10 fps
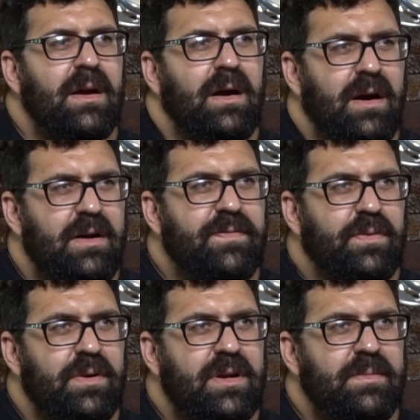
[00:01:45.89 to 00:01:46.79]
R
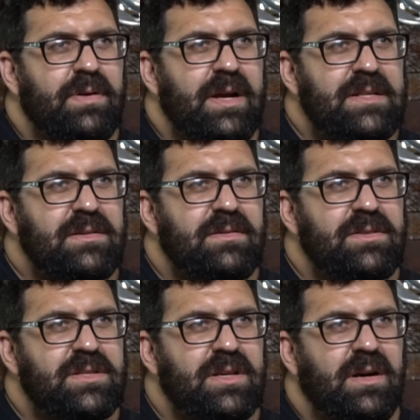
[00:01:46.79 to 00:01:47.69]
four
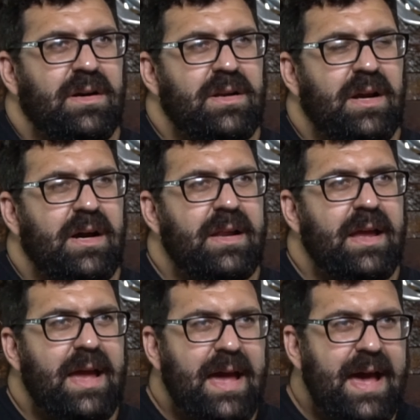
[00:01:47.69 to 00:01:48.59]
compressors are
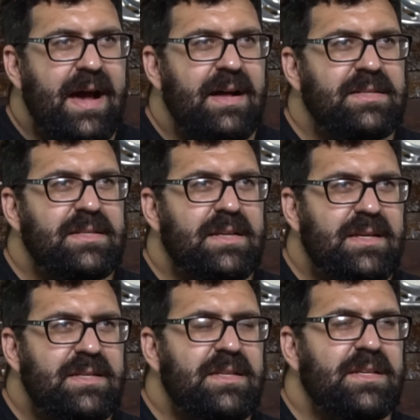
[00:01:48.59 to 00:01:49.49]
not as
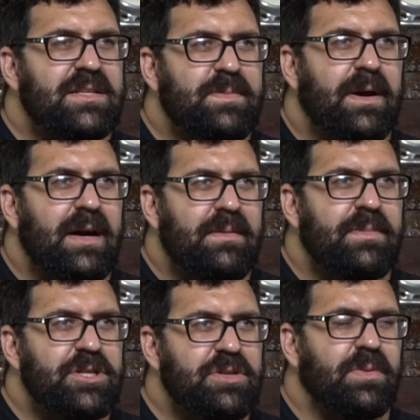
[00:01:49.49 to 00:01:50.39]
easy to spot,
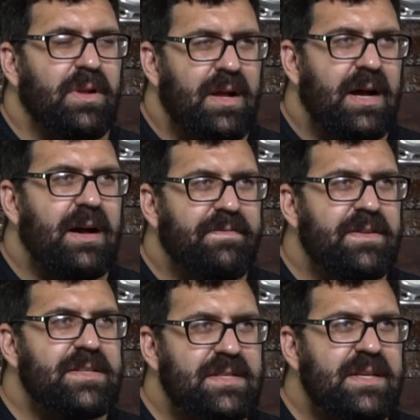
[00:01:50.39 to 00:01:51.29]
but you will
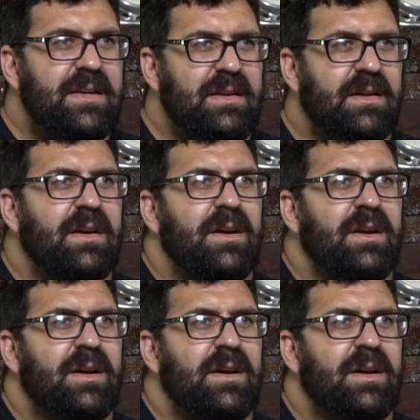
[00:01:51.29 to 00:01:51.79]
often see